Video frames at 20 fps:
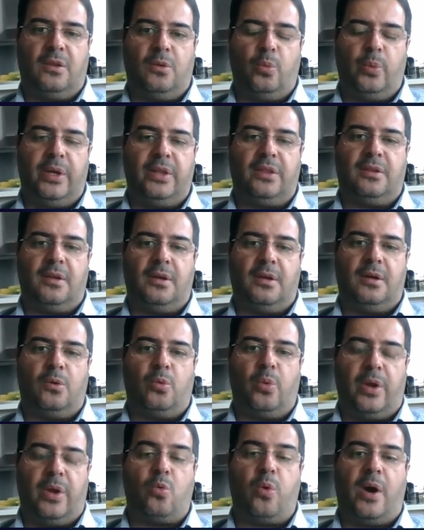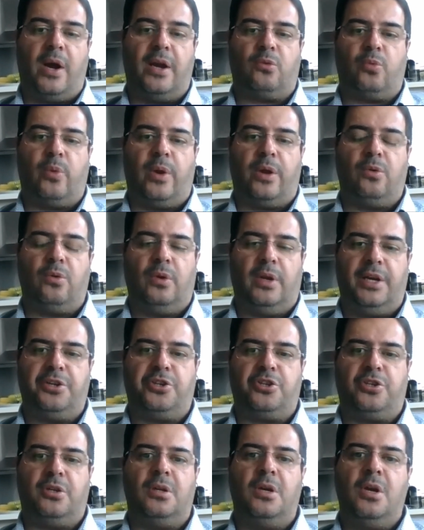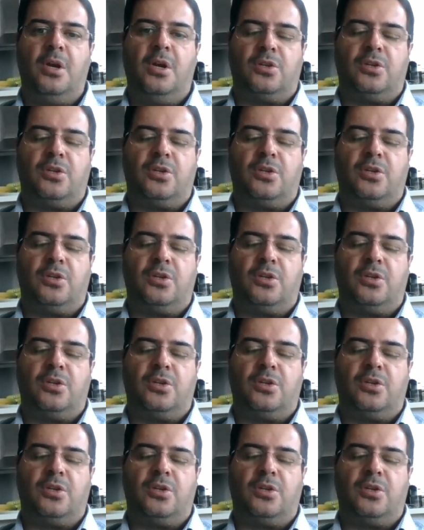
the required regulation.